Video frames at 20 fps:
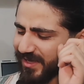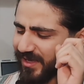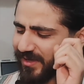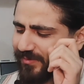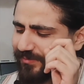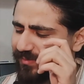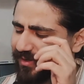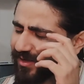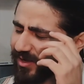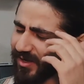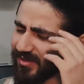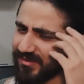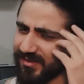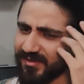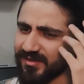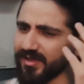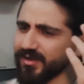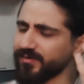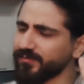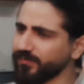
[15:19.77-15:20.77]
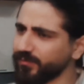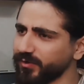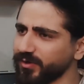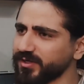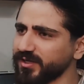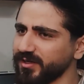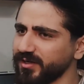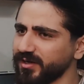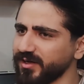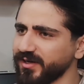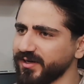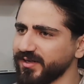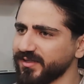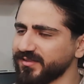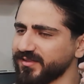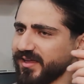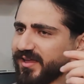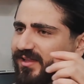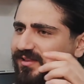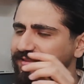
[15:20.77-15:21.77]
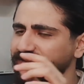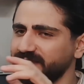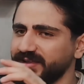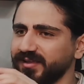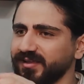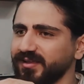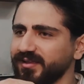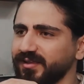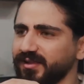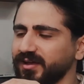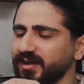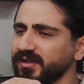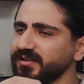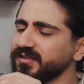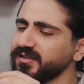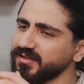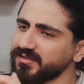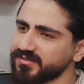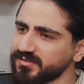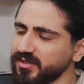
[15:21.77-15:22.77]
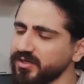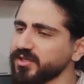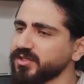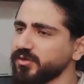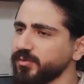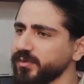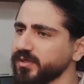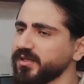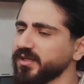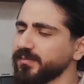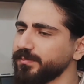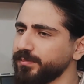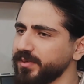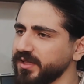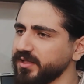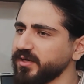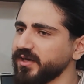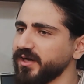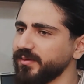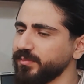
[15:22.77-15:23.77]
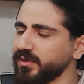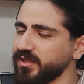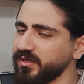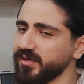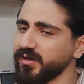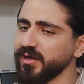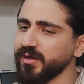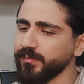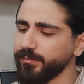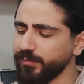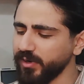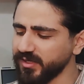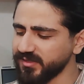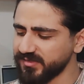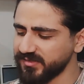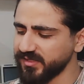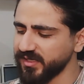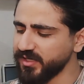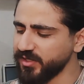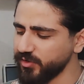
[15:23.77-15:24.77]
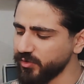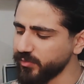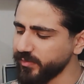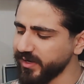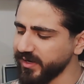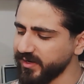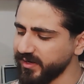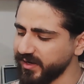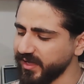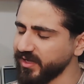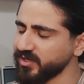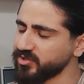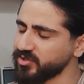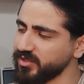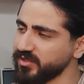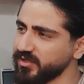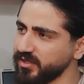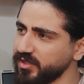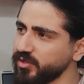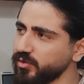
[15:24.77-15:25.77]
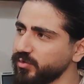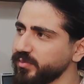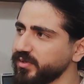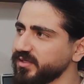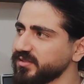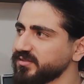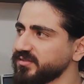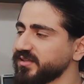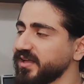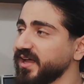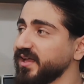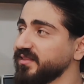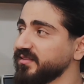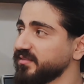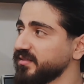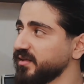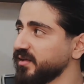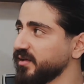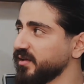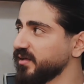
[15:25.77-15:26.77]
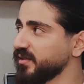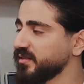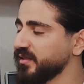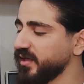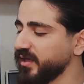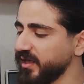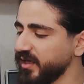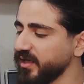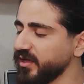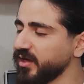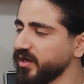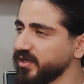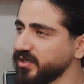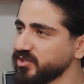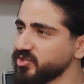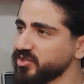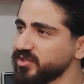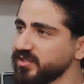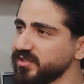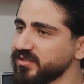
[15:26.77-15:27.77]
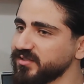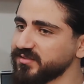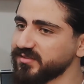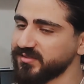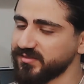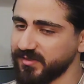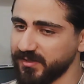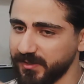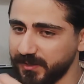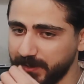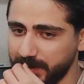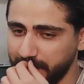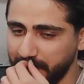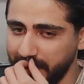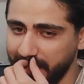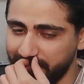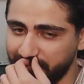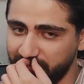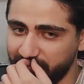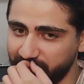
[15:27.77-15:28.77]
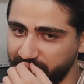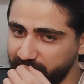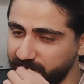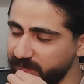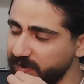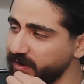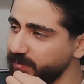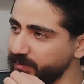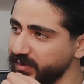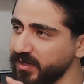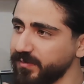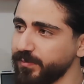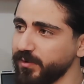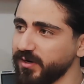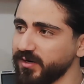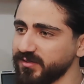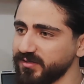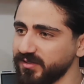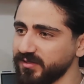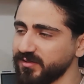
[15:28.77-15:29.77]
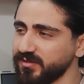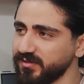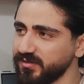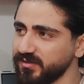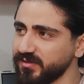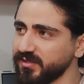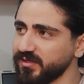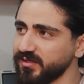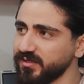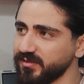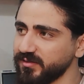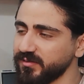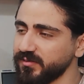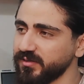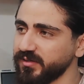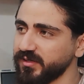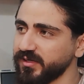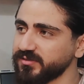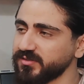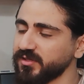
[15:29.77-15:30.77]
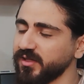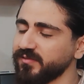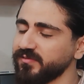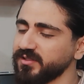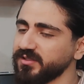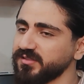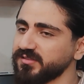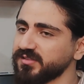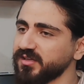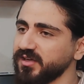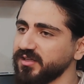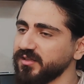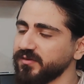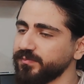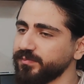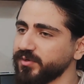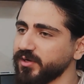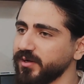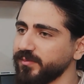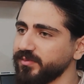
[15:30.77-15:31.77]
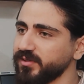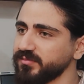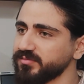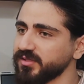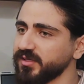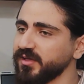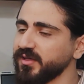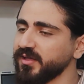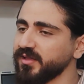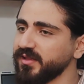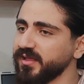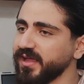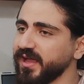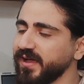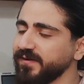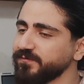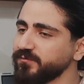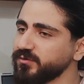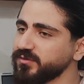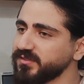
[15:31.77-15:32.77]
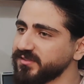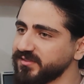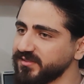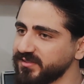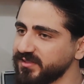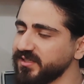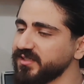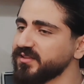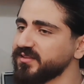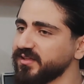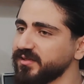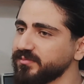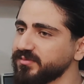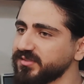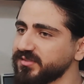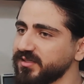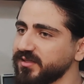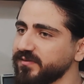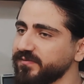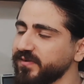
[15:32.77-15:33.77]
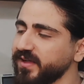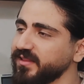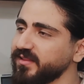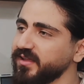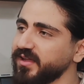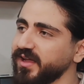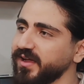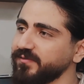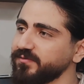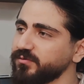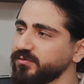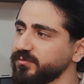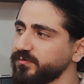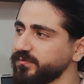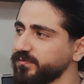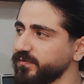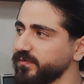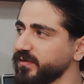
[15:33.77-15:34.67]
yeah, I think they are working on it, and I think it's going to get better and better. But the humans and the AI engineers have a very big part in solving these kind of problems. They have to see it themselves, and they have to